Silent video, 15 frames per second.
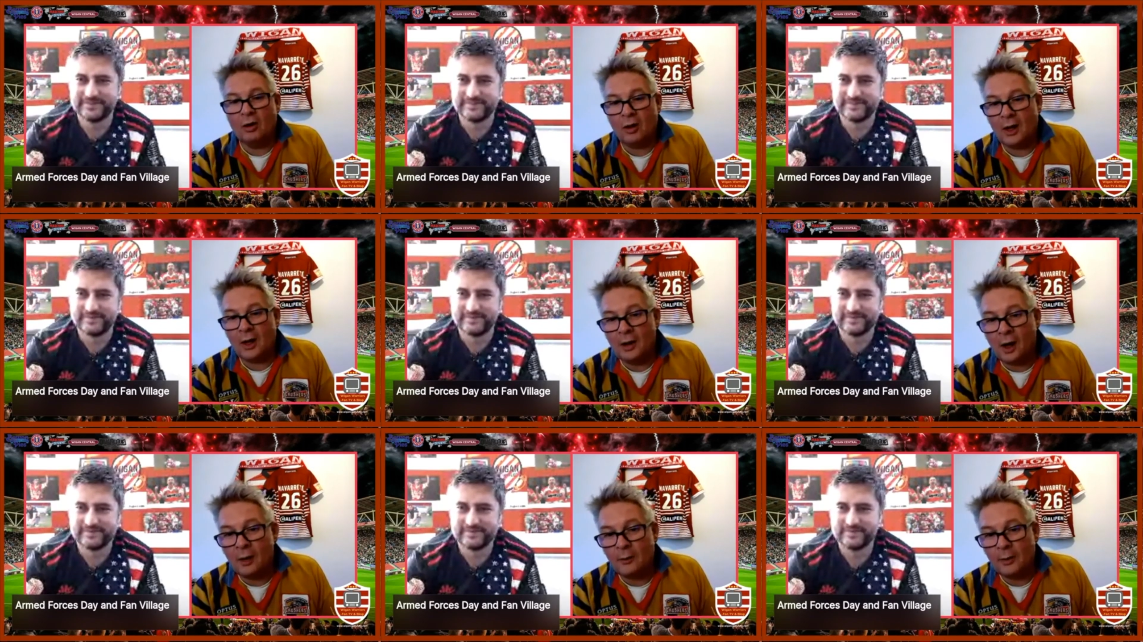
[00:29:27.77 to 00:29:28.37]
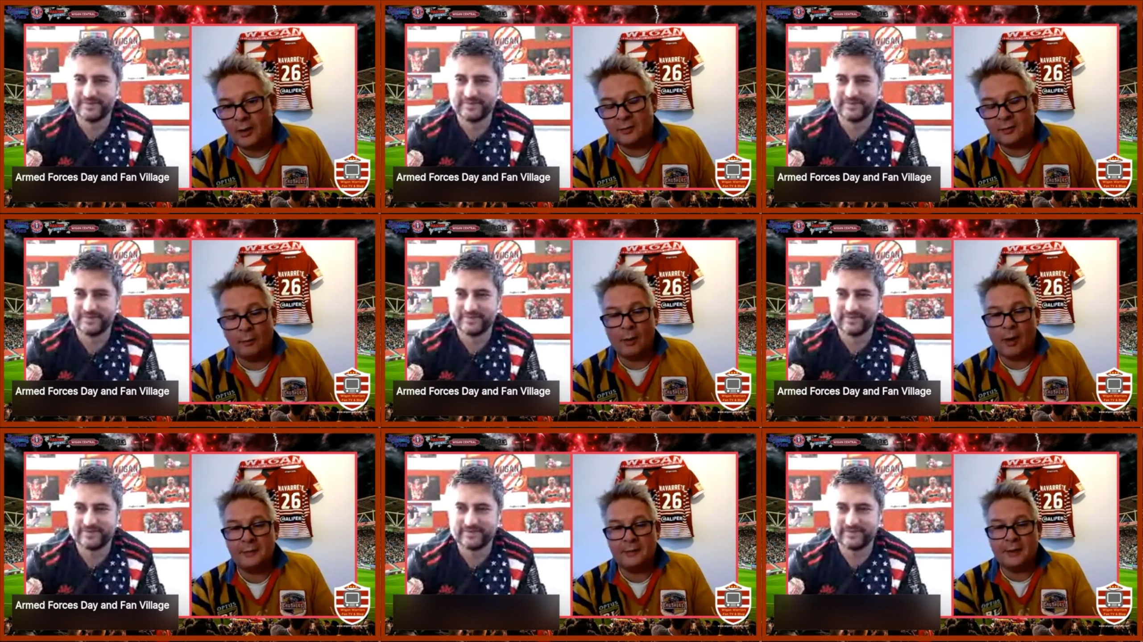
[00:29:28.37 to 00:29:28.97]
Speaker 1: all I know is
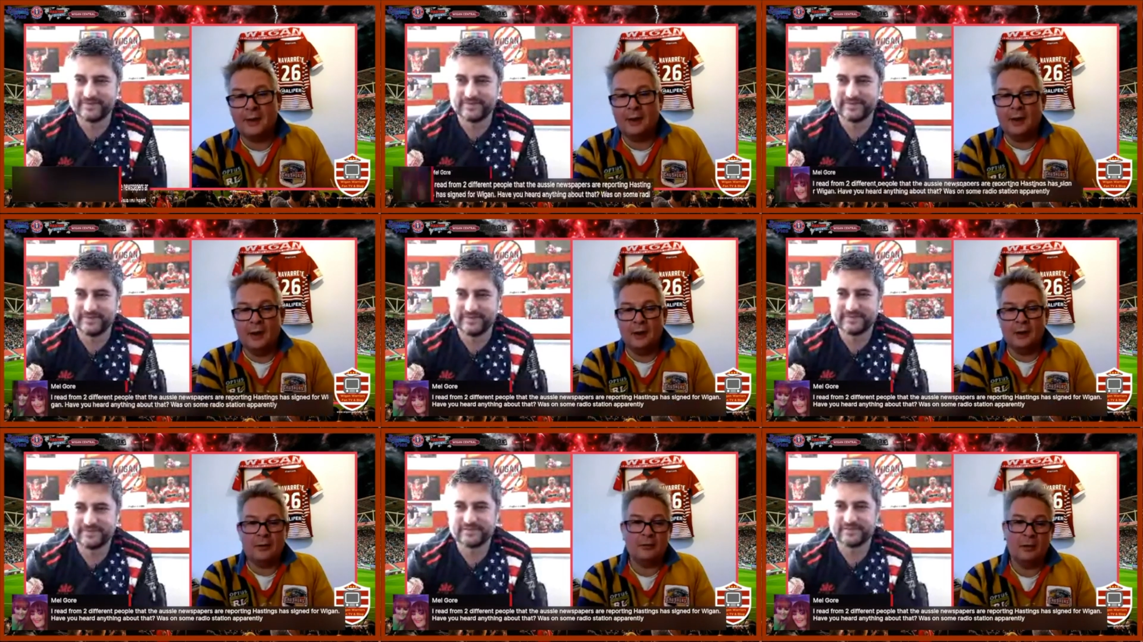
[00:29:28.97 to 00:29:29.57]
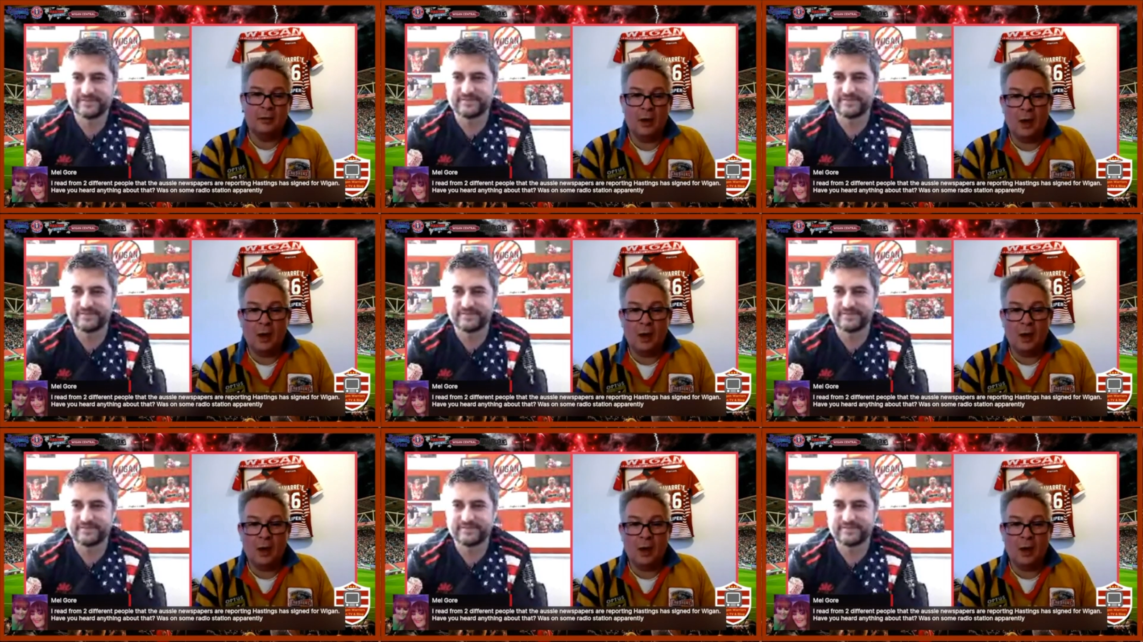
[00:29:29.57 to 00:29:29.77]
I read it and I thought,